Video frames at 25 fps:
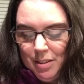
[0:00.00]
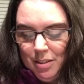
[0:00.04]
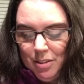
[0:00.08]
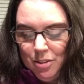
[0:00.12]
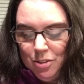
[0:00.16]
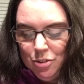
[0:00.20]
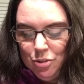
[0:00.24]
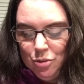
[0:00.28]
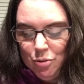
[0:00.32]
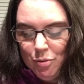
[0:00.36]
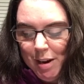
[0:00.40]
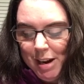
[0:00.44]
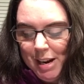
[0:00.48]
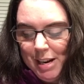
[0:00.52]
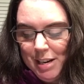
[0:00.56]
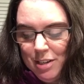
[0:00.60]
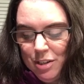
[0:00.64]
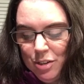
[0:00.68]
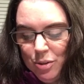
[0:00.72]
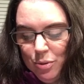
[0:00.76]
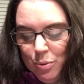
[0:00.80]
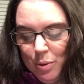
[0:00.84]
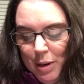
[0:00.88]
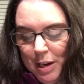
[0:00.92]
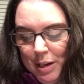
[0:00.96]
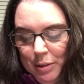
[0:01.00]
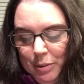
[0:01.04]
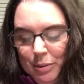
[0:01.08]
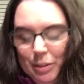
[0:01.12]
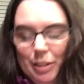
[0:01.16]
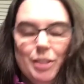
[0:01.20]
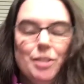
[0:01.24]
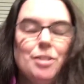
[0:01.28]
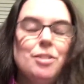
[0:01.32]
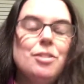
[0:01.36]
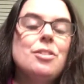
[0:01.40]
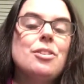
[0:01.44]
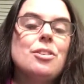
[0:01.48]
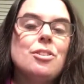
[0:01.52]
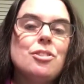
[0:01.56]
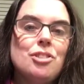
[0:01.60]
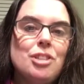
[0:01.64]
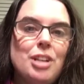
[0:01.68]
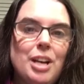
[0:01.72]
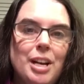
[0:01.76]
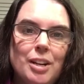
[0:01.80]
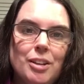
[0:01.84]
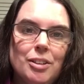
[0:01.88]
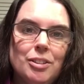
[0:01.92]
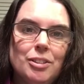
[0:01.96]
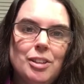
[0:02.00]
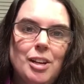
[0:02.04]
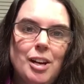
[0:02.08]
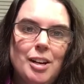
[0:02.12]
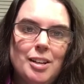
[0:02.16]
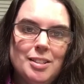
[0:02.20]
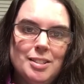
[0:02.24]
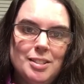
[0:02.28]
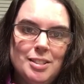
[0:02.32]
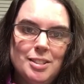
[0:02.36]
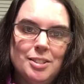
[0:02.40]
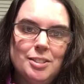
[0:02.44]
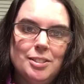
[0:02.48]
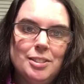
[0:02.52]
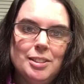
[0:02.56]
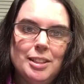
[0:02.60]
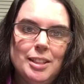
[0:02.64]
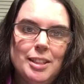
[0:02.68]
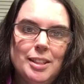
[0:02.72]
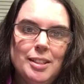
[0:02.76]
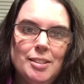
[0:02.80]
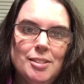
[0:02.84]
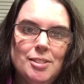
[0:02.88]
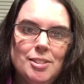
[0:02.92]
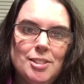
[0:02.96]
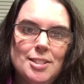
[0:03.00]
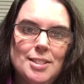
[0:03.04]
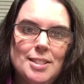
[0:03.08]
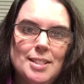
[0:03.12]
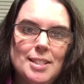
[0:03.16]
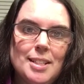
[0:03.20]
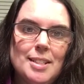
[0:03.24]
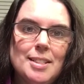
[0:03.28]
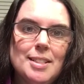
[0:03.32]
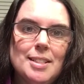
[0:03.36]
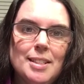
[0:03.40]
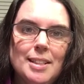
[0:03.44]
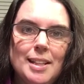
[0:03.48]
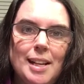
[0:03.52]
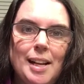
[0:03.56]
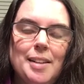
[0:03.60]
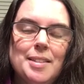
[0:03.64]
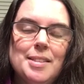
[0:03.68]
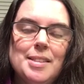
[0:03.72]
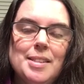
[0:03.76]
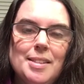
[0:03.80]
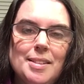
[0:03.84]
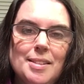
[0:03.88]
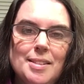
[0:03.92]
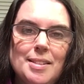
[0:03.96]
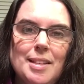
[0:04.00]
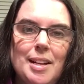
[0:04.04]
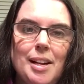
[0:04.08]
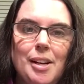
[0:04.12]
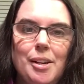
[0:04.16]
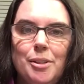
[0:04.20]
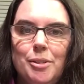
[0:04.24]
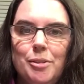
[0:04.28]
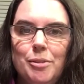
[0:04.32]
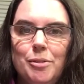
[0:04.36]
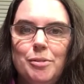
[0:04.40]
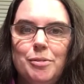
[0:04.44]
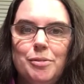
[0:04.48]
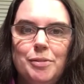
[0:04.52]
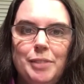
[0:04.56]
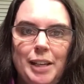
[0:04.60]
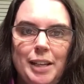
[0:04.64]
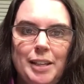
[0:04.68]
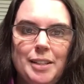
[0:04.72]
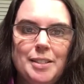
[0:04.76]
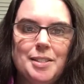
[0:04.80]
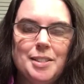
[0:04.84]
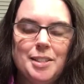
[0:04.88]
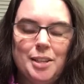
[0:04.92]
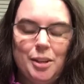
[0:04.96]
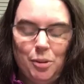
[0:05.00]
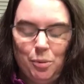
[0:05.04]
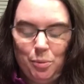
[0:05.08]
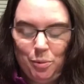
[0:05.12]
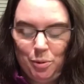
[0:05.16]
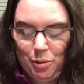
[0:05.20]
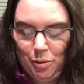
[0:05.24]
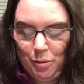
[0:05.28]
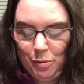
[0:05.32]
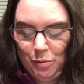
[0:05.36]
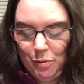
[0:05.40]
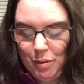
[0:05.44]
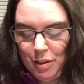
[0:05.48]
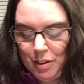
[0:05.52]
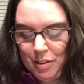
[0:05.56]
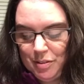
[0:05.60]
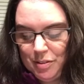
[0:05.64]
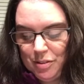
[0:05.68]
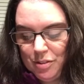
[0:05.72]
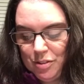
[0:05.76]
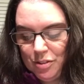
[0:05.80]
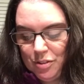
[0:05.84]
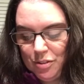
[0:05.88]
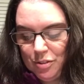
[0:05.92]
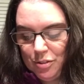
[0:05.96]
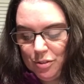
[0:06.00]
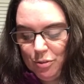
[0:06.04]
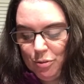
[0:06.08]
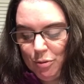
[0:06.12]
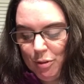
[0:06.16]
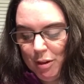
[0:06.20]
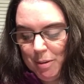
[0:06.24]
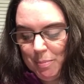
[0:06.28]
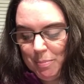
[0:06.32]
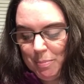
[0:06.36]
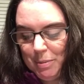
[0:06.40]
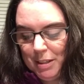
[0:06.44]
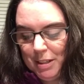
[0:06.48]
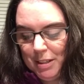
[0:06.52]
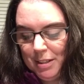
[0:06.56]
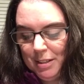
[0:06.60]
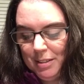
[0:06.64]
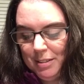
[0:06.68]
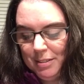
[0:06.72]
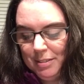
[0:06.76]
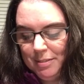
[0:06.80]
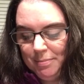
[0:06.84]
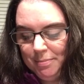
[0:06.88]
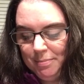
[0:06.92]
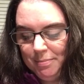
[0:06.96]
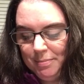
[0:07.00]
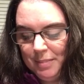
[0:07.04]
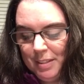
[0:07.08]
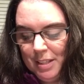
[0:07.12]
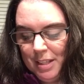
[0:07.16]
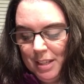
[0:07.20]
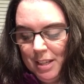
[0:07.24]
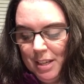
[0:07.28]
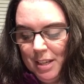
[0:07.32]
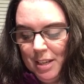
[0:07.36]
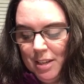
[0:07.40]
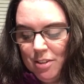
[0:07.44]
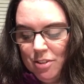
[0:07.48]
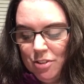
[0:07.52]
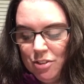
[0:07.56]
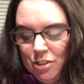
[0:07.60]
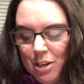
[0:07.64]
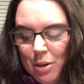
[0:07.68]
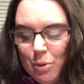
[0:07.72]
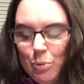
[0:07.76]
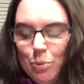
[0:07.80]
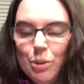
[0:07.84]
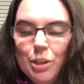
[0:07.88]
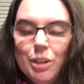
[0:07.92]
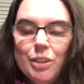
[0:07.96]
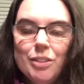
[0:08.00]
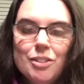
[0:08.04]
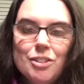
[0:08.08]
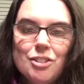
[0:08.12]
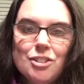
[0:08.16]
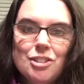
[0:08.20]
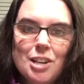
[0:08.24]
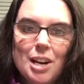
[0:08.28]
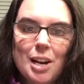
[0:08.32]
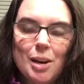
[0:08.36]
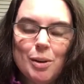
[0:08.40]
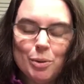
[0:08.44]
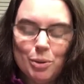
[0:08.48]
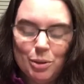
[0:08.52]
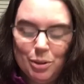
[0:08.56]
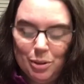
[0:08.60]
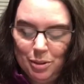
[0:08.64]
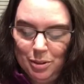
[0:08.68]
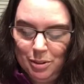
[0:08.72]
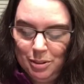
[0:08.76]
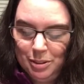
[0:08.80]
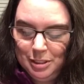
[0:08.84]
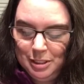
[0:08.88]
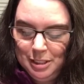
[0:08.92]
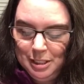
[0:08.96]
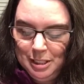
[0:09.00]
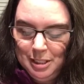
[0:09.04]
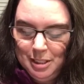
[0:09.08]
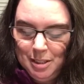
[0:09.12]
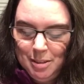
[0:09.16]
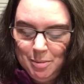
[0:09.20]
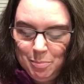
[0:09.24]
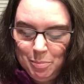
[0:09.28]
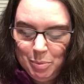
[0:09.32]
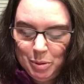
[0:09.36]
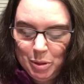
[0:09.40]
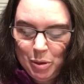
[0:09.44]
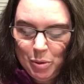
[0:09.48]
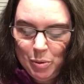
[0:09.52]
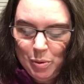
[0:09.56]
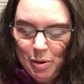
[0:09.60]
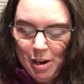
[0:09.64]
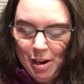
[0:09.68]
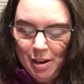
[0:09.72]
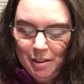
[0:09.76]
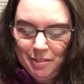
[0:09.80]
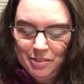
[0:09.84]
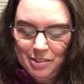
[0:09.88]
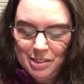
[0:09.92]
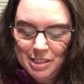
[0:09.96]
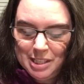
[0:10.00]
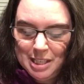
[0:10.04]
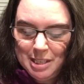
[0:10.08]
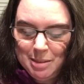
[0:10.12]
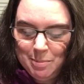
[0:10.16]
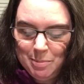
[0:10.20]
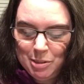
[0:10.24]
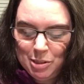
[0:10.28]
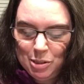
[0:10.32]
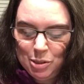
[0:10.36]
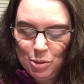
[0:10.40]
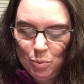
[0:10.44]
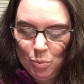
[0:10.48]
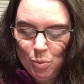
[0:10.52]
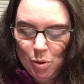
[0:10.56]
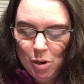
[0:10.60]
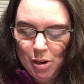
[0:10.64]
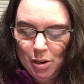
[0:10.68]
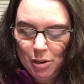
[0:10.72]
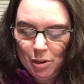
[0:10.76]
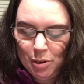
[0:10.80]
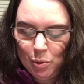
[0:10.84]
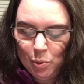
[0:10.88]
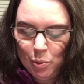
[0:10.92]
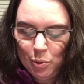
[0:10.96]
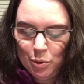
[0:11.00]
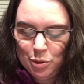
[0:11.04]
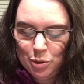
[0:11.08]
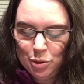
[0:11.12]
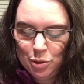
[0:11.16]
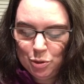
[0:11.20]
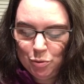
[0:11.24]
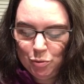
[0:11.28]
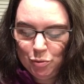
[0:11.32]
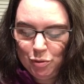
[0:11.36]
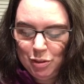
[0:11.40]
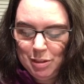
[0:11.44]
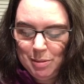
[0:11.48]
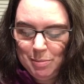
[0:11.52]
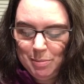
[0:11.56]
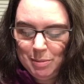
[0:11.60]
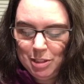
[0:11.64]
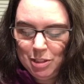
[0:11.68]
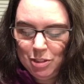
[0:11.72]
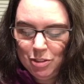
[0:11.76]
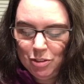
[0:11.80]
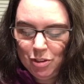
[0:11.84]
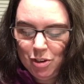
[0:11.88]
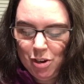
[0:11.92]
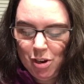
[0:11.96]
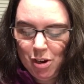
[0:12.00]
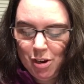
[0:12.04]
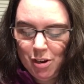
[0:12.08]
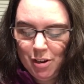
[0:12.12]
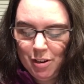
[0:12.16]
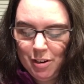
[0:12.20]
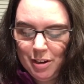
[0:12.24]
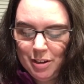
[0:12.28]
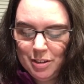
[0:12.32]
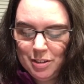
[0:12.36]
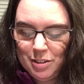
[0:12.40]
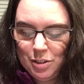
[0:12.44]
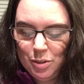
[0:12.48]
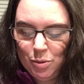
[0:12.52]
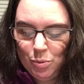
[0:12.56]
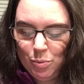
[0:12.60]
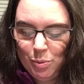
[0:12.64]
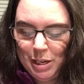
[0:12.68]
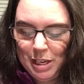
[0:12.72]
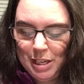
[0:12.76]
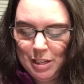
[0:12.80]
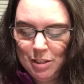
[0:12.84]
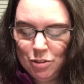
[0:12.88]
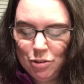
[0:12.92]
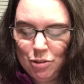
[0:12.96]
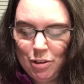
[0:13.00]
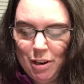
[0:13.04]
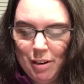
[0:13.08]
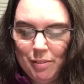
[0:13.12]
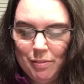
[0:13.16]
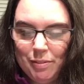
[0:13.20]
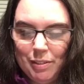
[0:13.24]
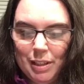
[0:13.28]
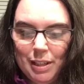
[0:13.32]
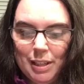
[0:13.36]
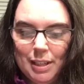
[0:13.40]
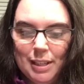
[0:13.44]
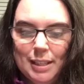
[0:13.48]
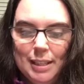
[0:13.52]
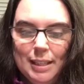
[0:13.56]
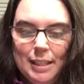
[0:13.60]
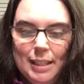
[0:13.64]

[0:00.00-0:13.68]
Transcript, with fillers: Try new outlets to channel hostility, she says, and that's instead of getting together with your friends and just griping. Shout in the shower, blow off steam as you walk, or scream in your car as you wait in traffic.